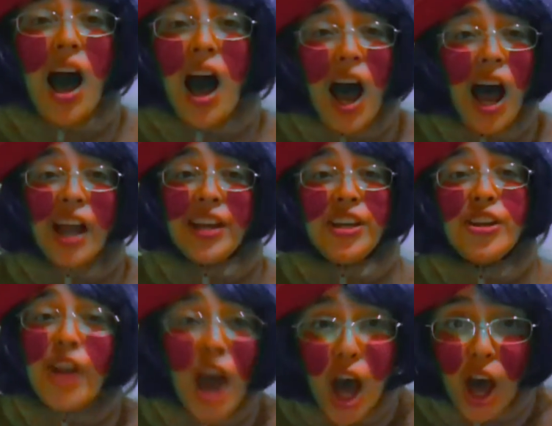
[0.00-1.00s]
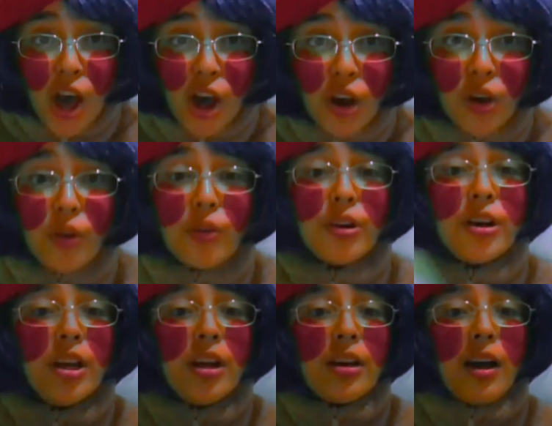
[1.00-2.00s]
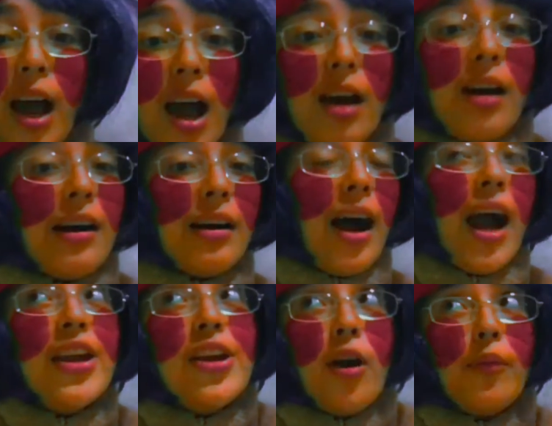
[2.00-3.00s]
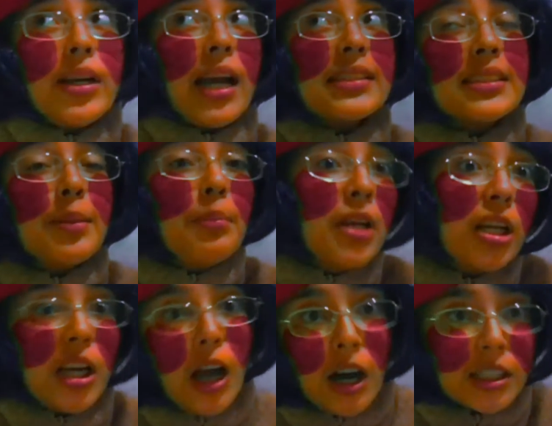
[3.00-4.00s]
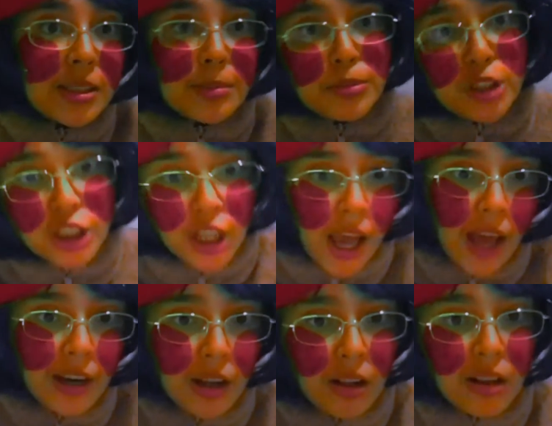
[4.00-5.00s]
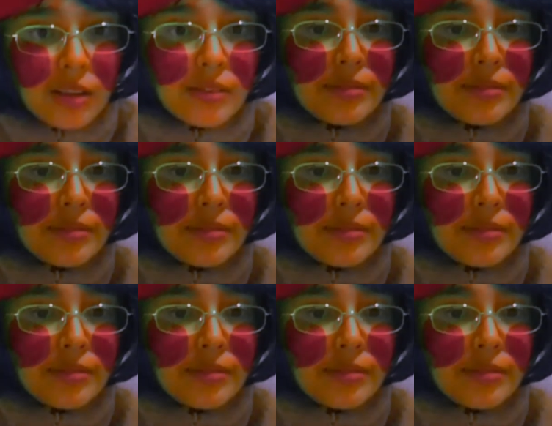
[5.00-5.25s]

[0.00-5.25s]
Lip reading: I know we're not some gossip channel.